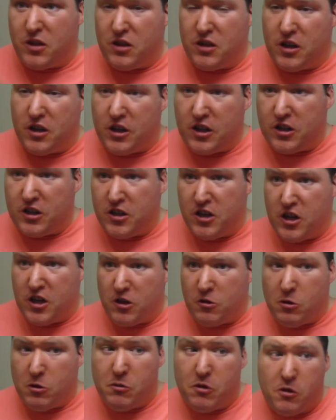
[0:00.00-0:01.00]
I need to
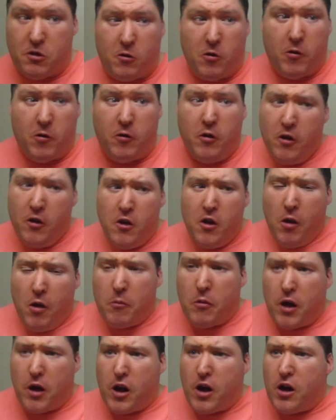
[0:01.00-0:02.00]
clear my throat.
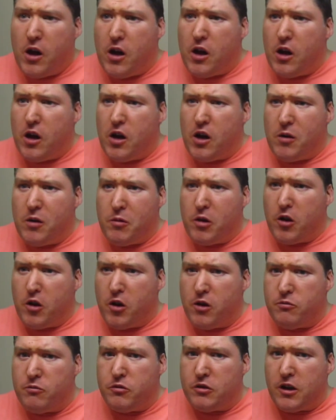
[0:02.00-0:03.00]
But I
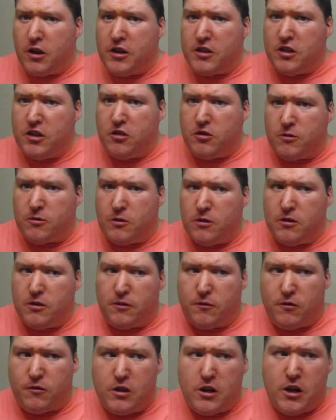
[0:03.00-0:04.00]
hope you guys enjoying the
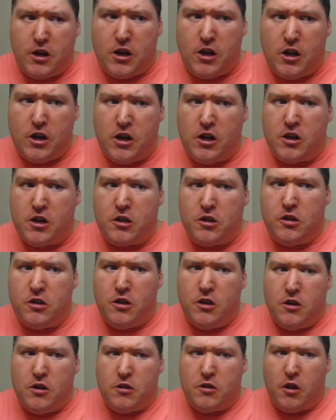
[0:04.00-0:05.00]
vlog.
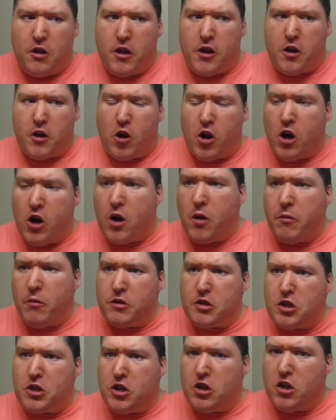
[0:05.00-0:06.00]
Like, comment,
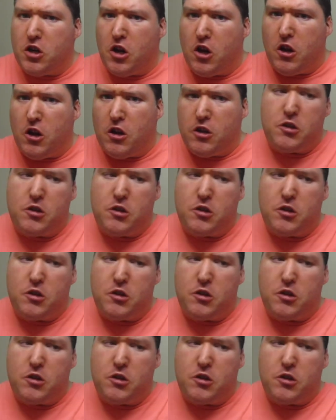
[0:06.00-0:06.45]
share, and